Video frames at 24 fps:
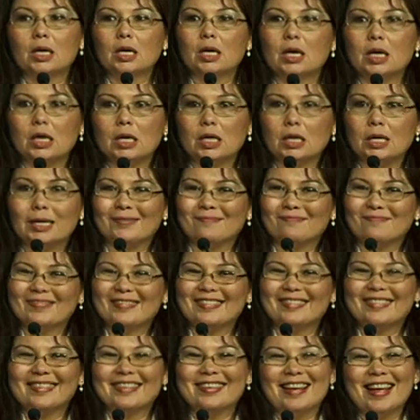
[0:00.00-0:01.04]

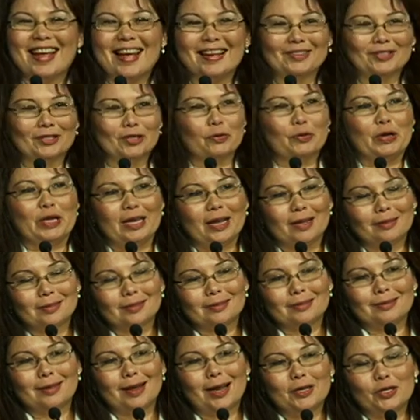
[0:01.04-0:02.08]
And so he gets
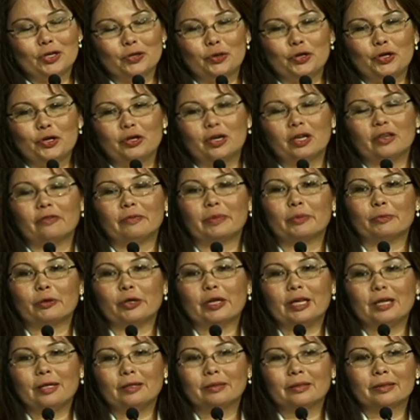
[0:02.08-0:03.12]
assigned to a unit of
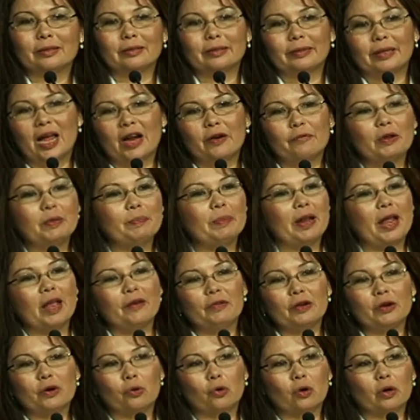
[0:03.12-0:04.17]
Marines. Every
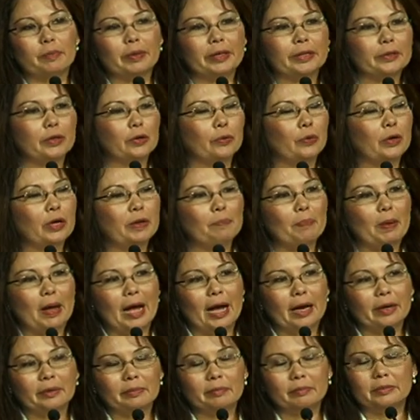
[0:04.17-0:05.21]
Navy corpsman going
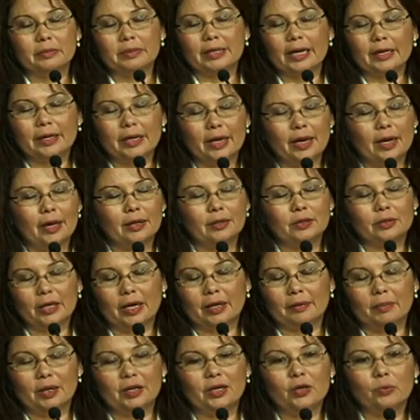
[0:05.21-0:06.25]
back decades
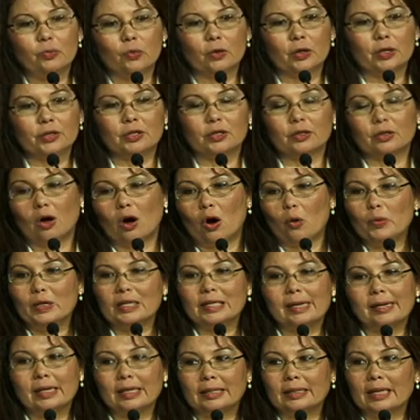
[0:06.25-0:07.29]
and many wars is
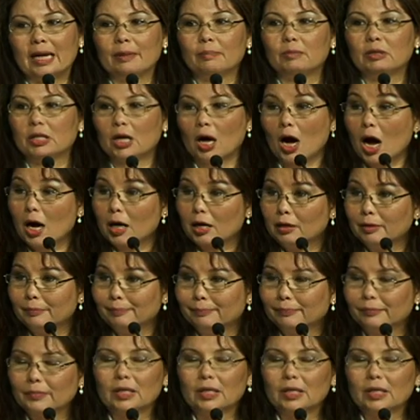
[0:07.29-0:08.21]
always nicknamed Doc.